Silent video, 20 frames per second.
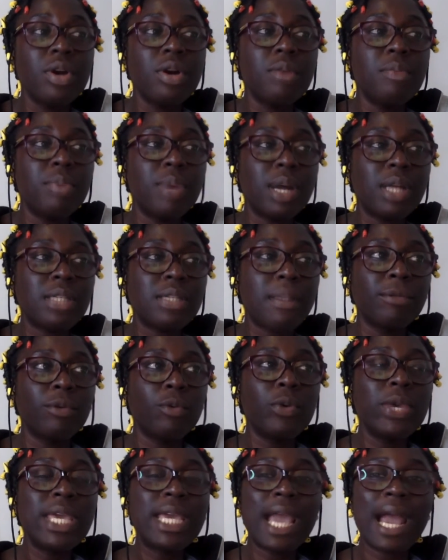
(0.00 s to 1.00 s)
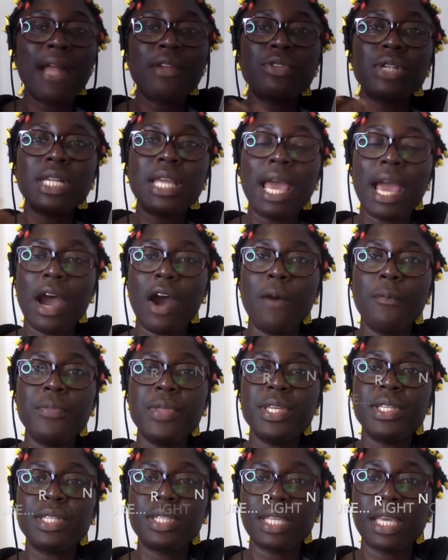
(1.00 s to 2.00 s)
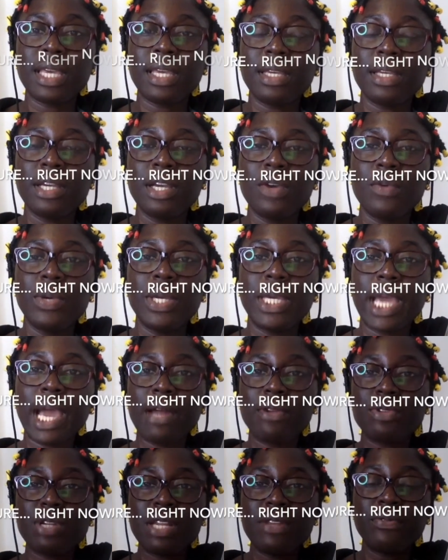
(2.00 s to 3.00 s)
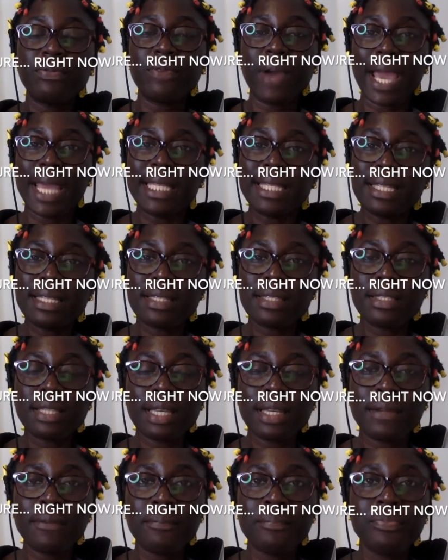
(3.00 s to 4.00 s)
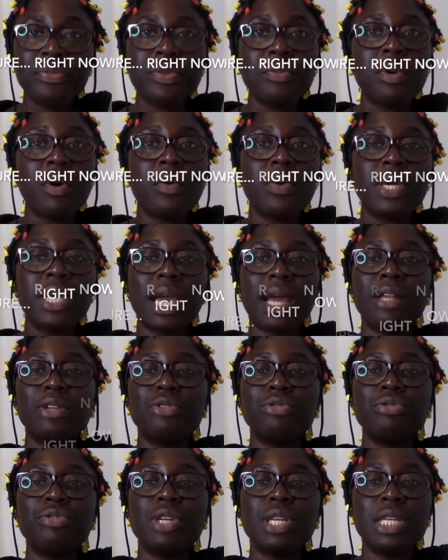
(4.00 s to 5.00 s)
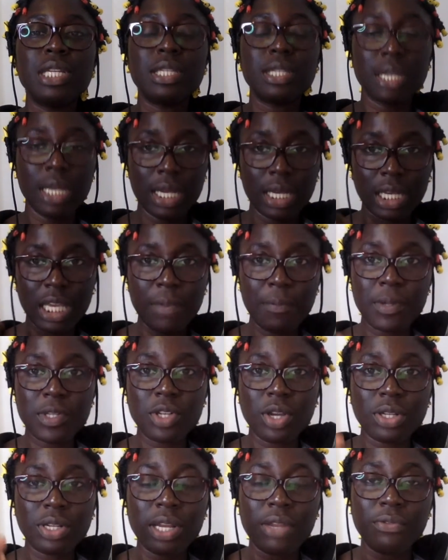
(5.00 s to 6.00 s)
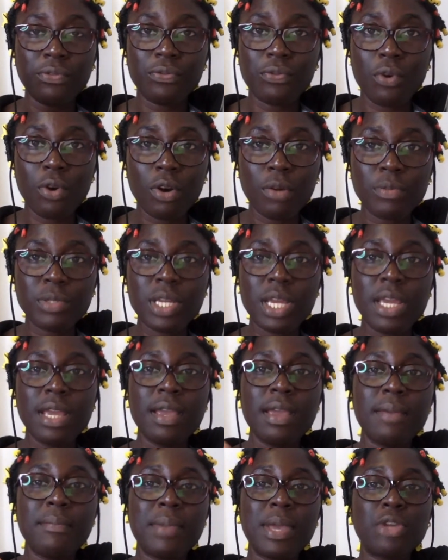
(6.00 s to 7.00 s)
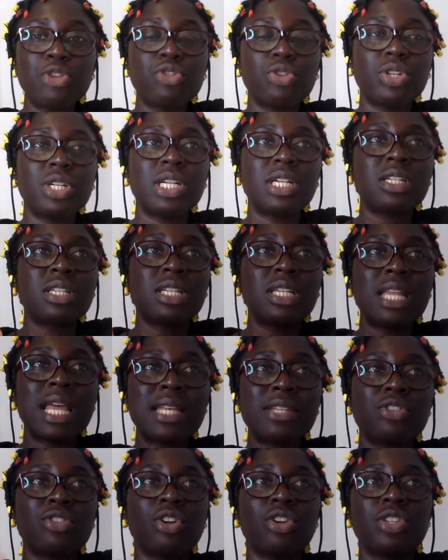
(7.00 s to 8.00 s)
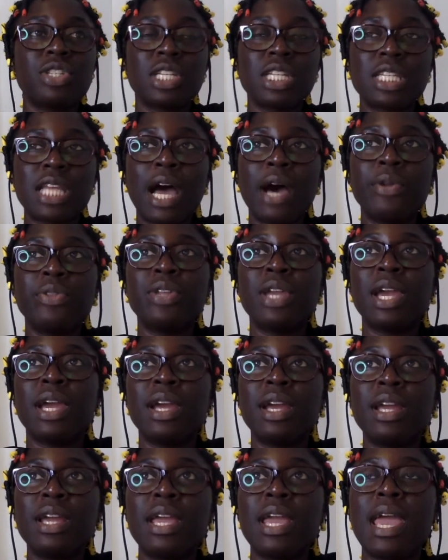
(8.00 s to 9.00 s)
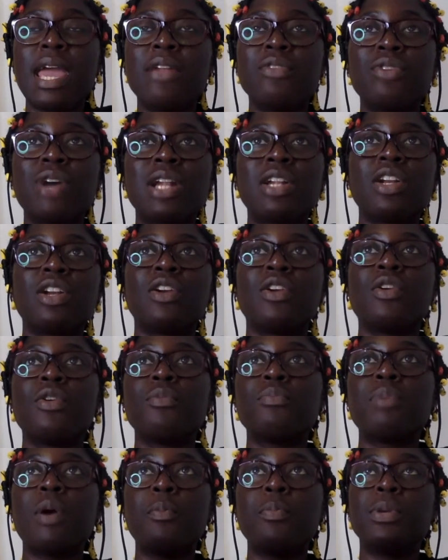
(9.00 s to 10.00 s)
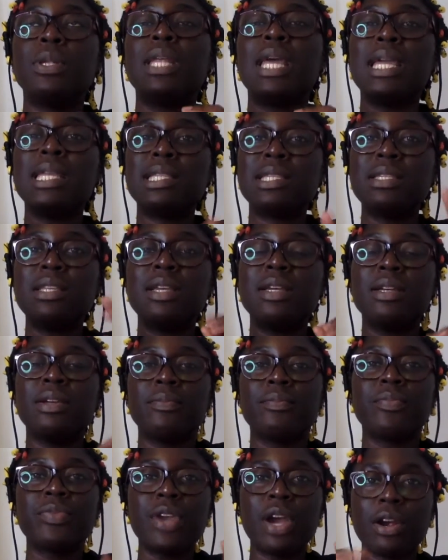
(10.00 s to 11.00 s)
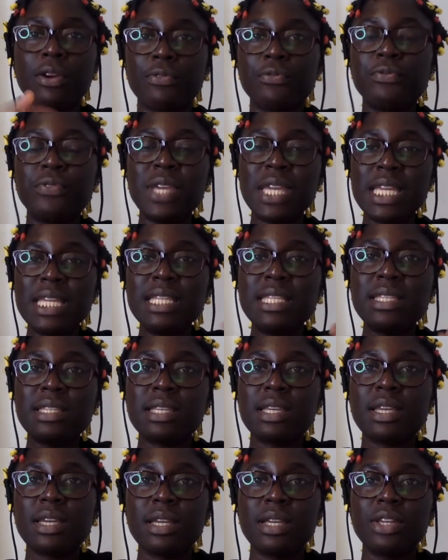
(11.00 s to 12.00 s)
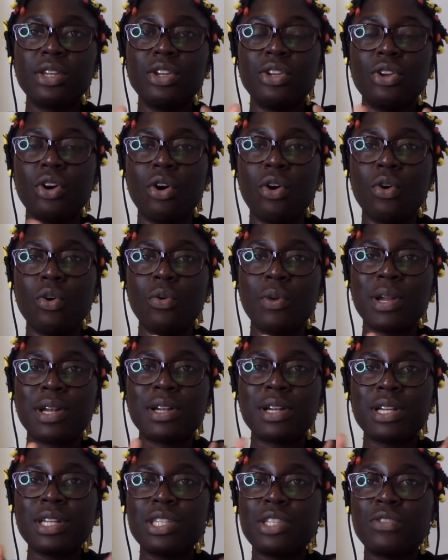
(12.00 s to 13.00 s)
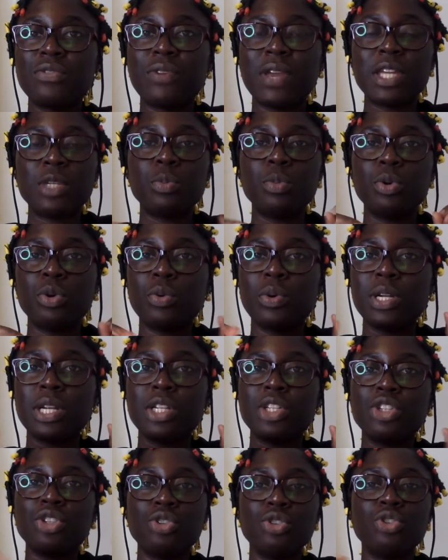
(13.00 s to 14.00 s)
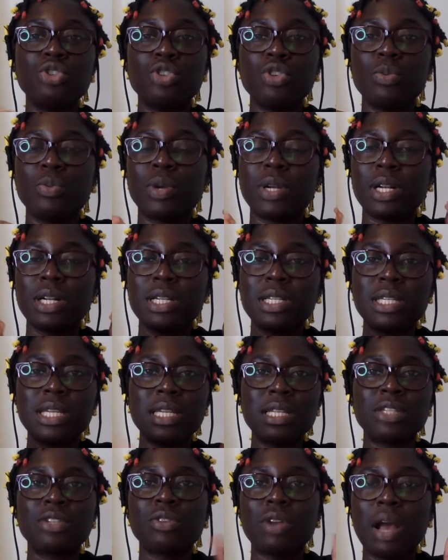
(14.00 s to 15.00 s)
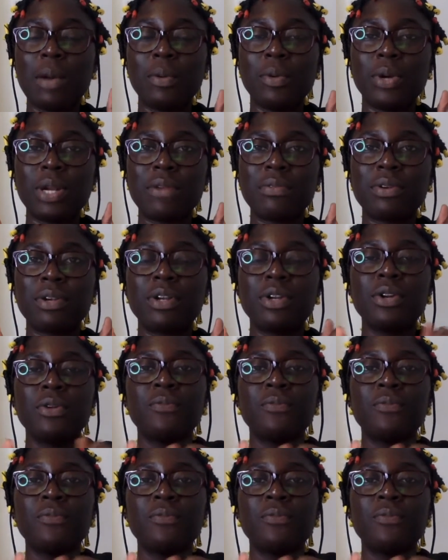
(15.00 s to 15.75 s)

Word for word: But we can't really help this thing. We can't really fight this thing. What we can do is keep each other informed and make sure there's less nonsense out there and rather populate the our feeds you know whether it's facebook whether it's youtube whether it's instagram whatever